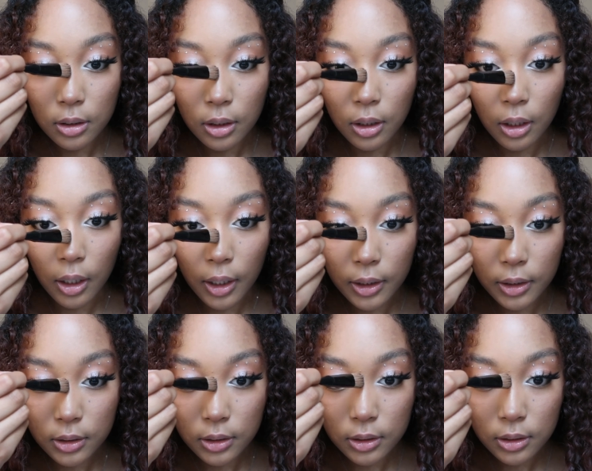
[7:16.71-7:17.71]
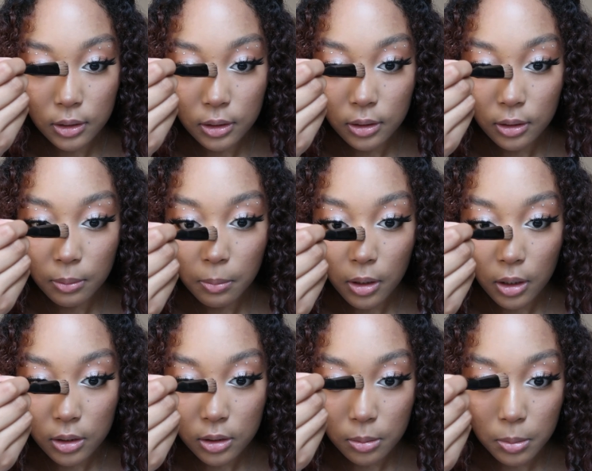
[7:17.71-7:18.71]
lines
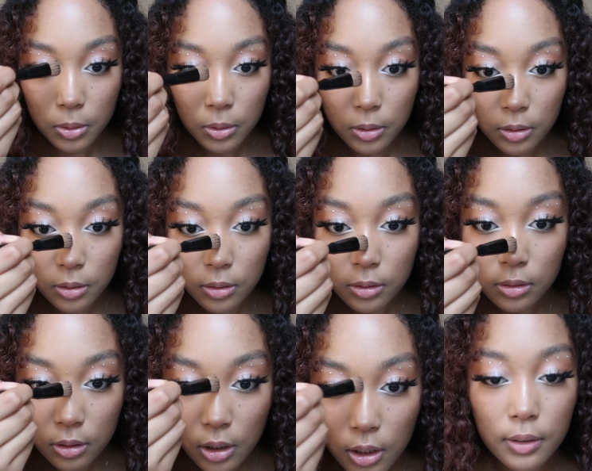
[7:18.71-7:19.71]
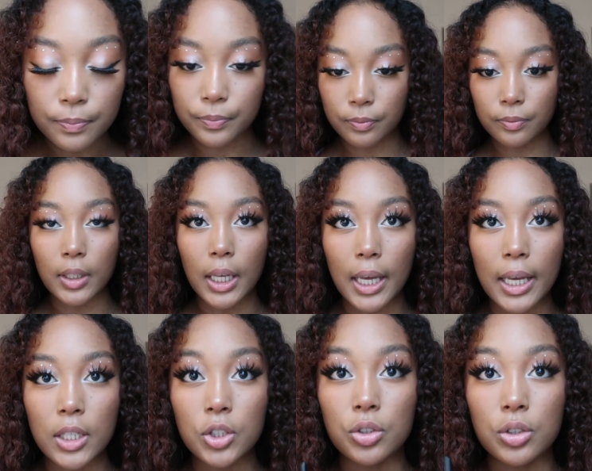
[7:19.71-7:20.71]
possible,
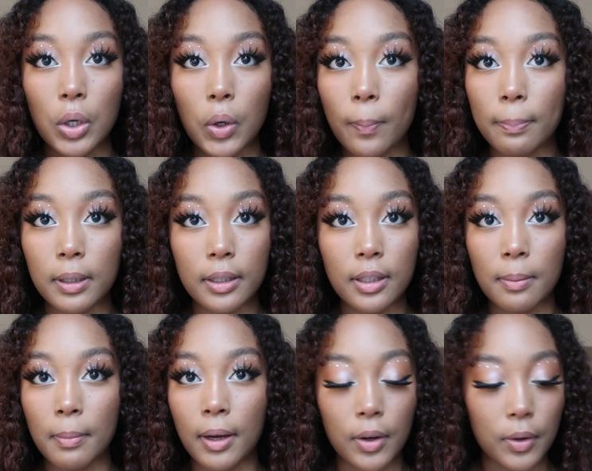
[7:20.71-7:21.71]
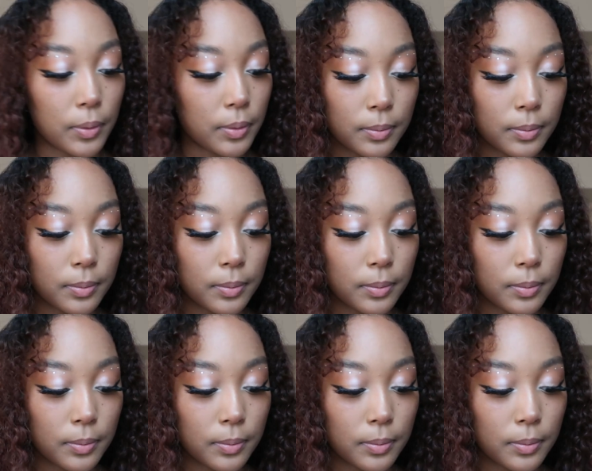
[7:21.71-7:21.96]
and don't blend them out.